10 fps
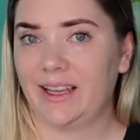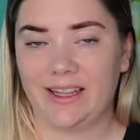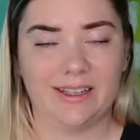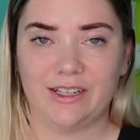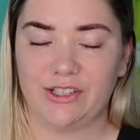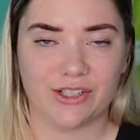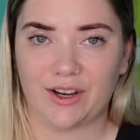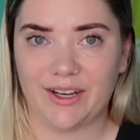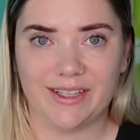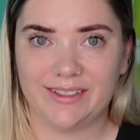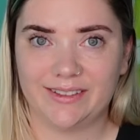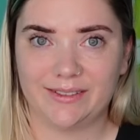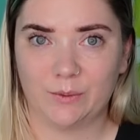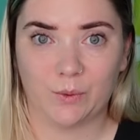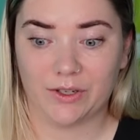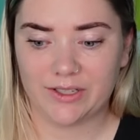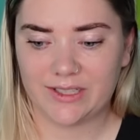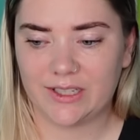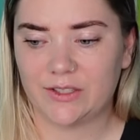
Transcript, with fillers: and then it just got worse.